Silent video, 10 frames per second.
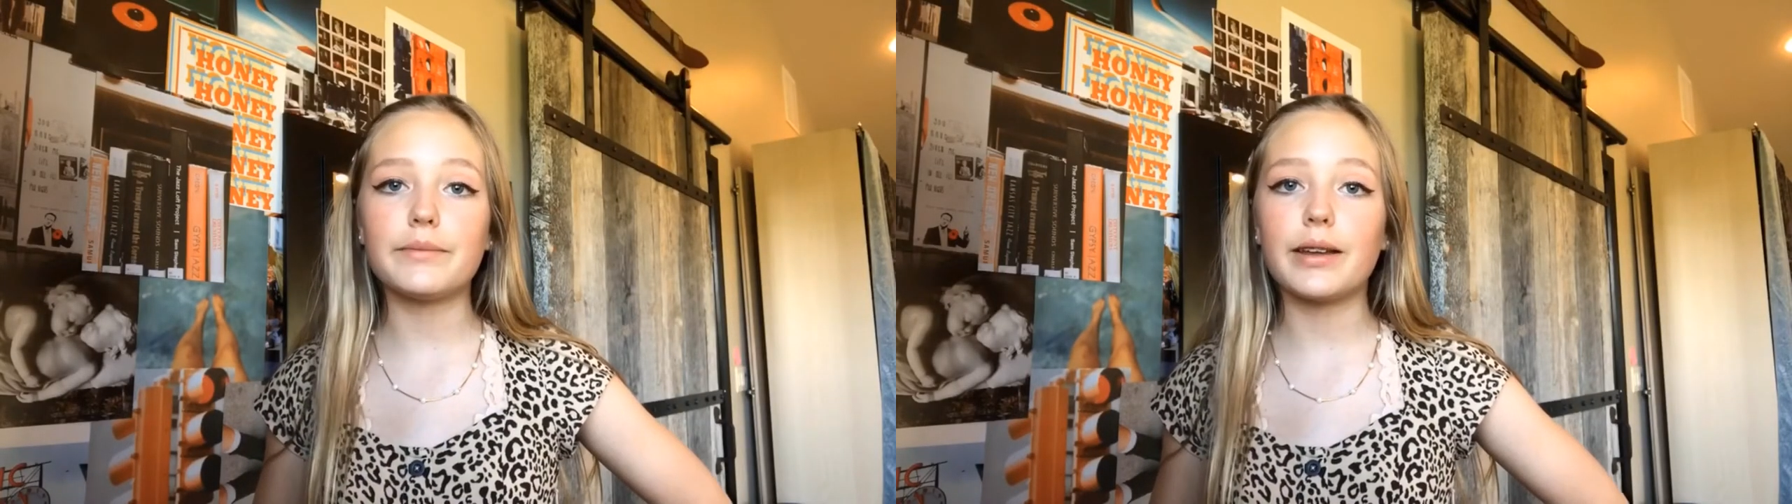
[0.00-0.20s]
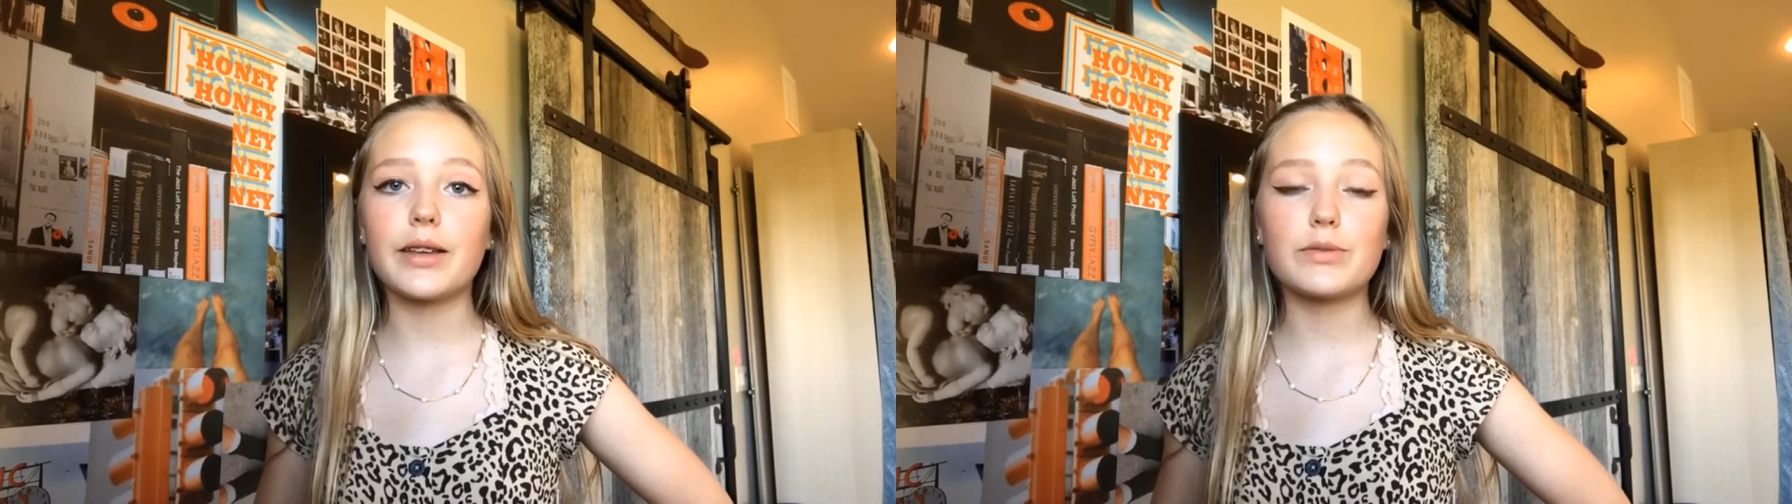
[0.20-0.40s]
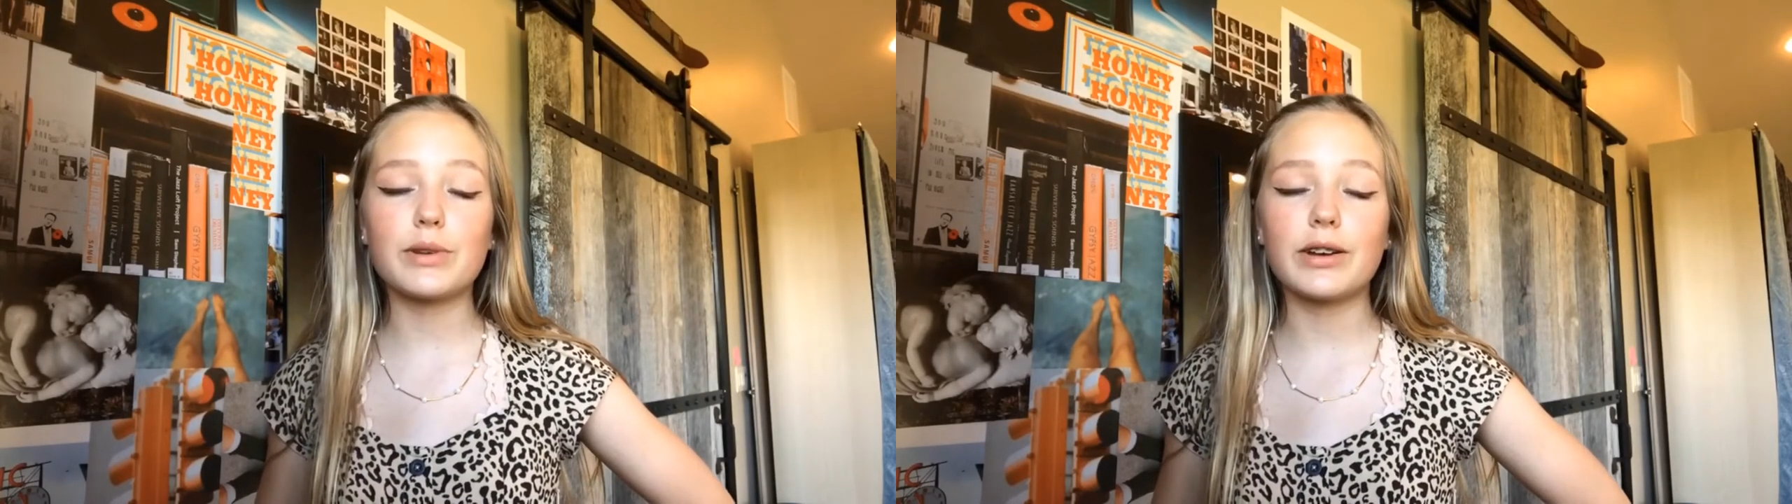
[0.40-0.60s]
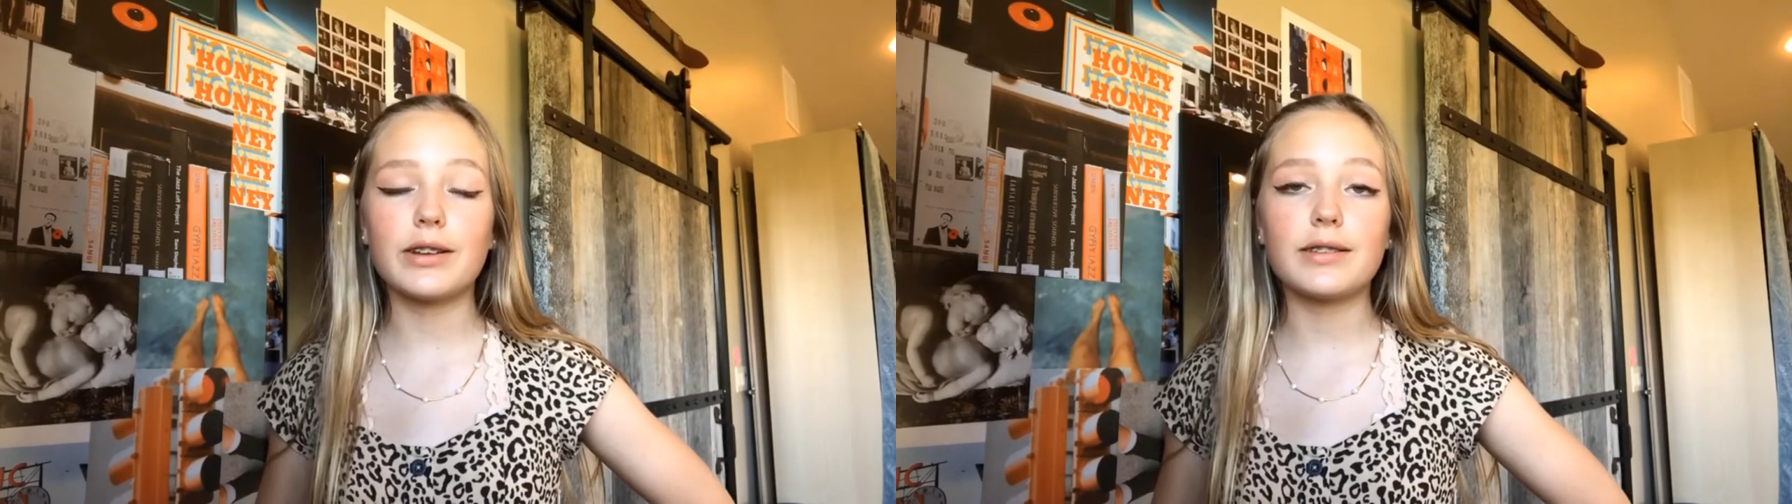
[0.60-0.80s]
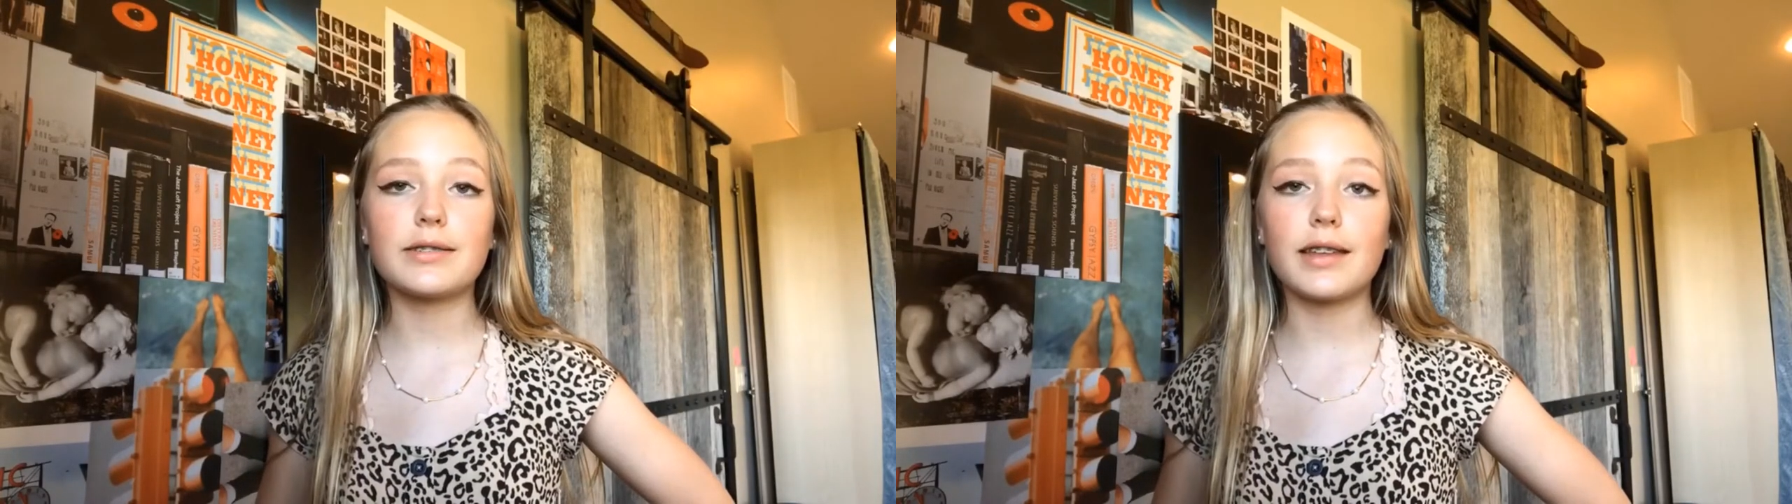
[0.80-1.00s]
and
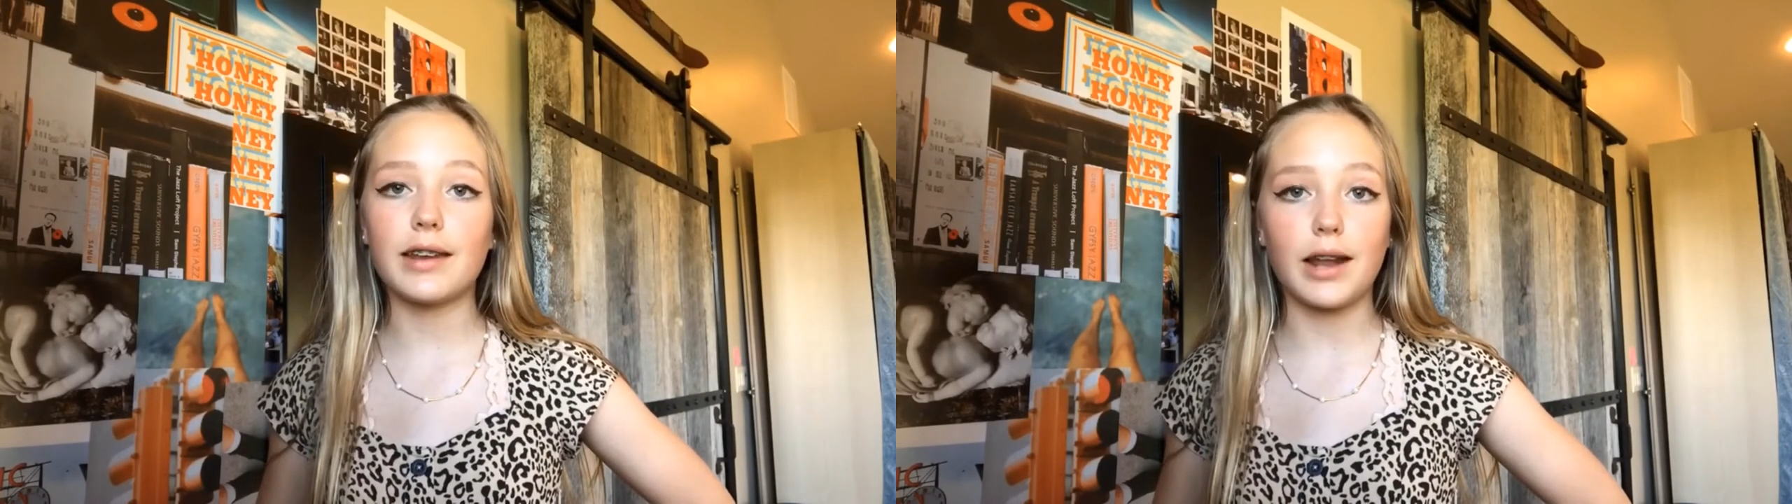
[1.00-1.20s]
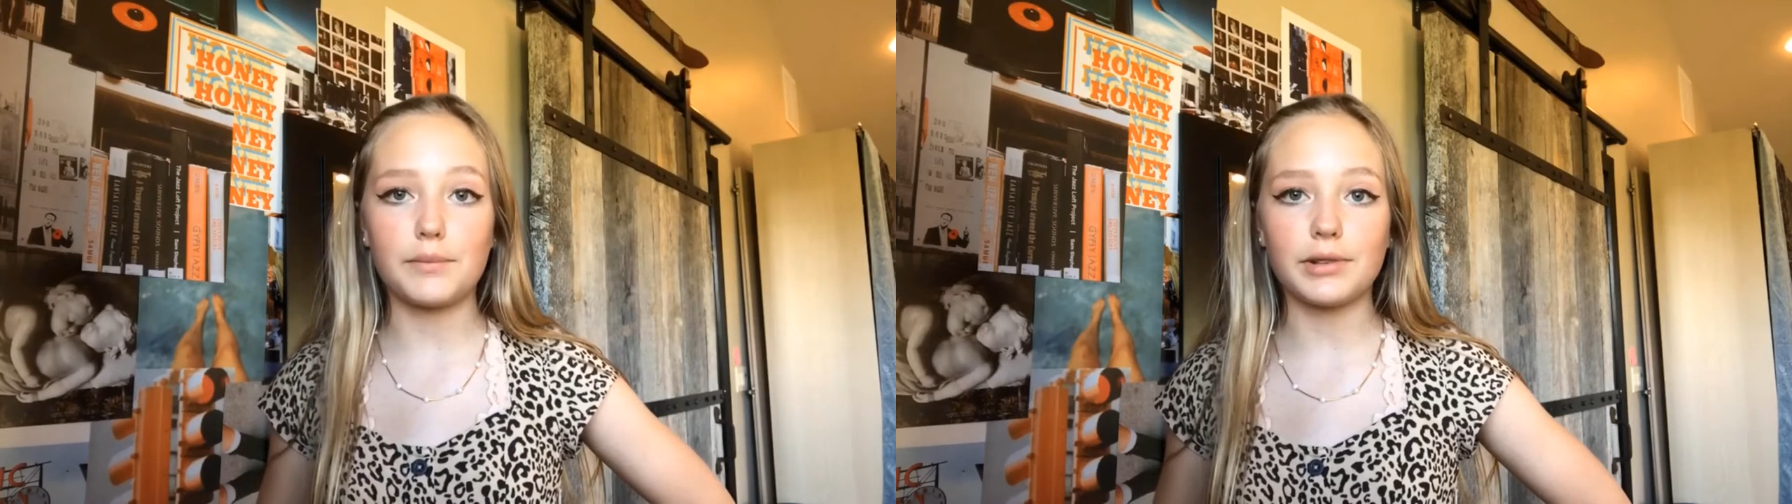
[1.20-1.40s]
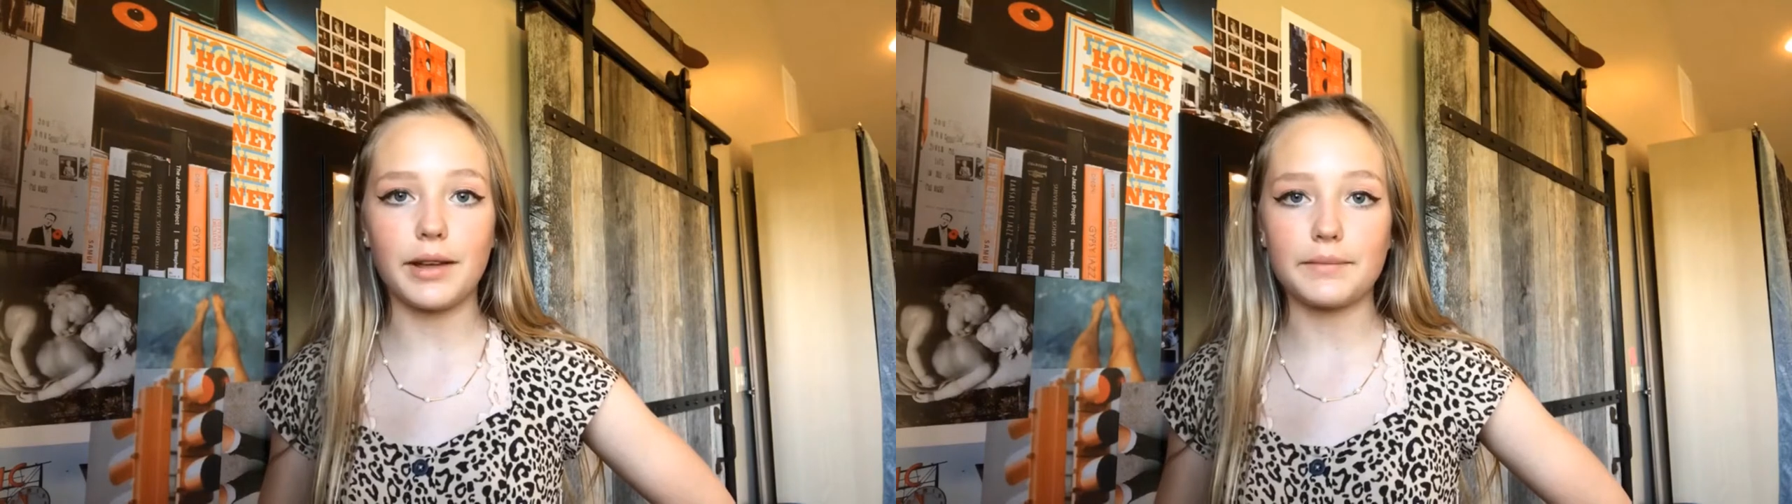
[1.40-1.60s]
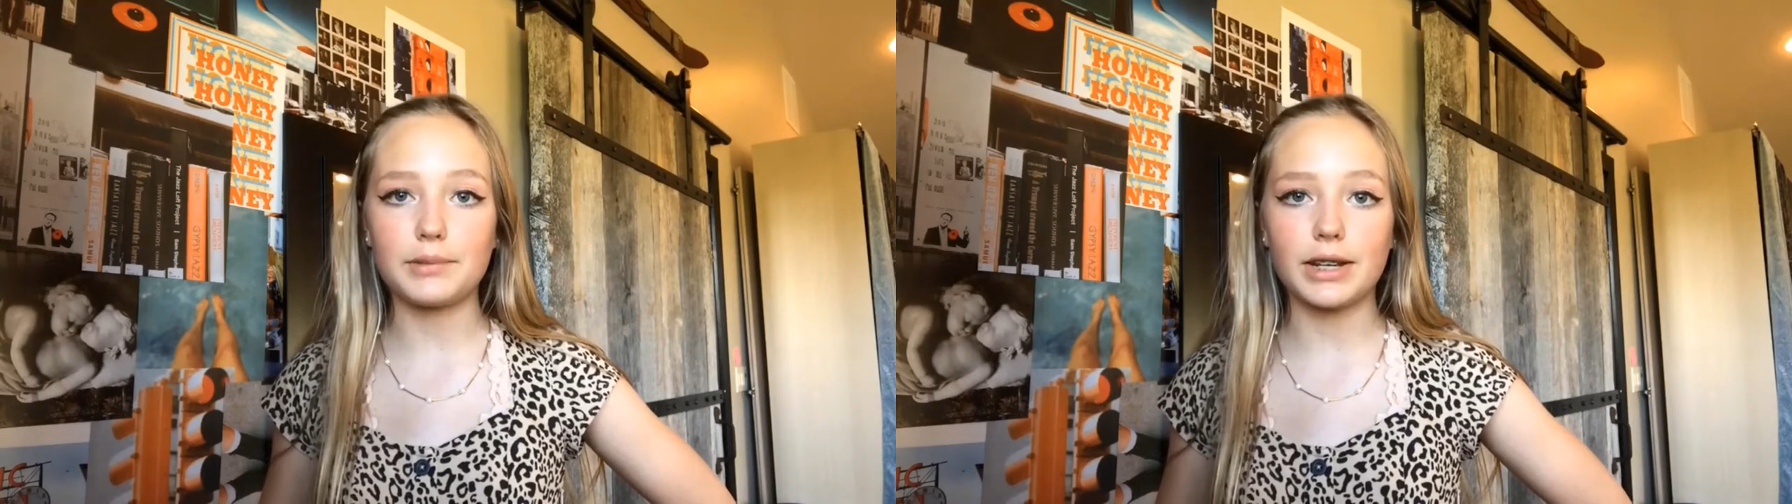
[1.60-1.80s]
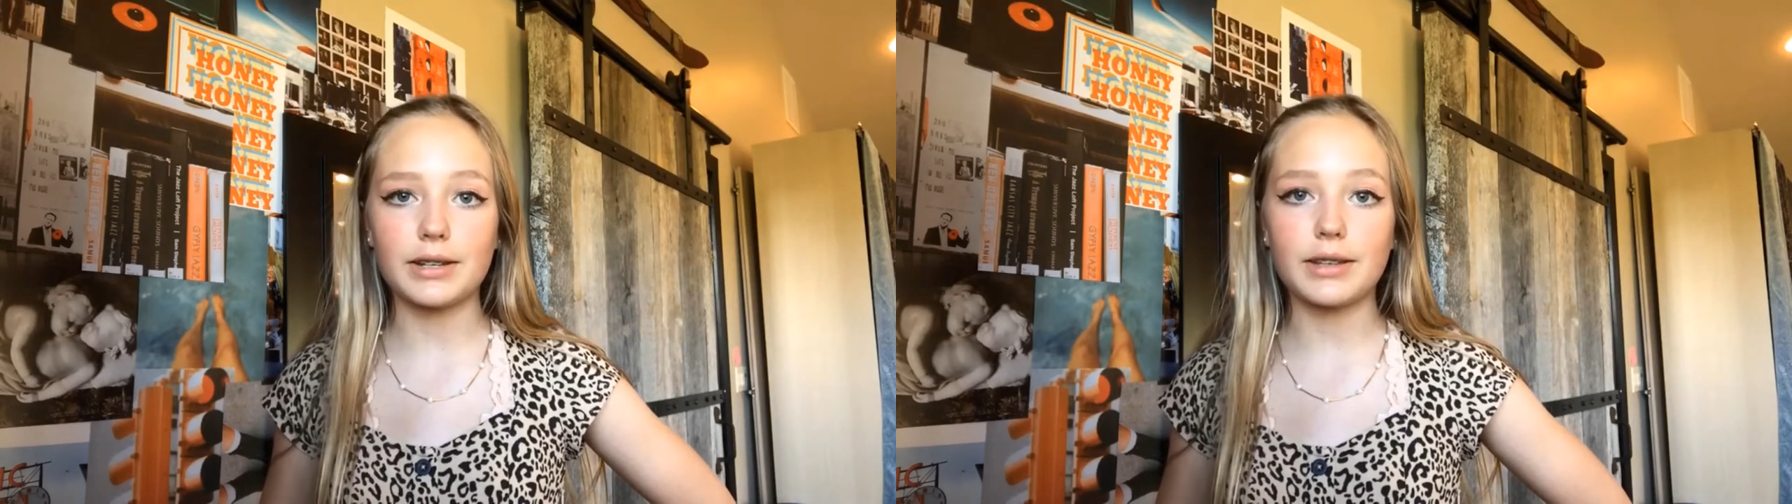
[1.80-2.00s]
experienced an epileptic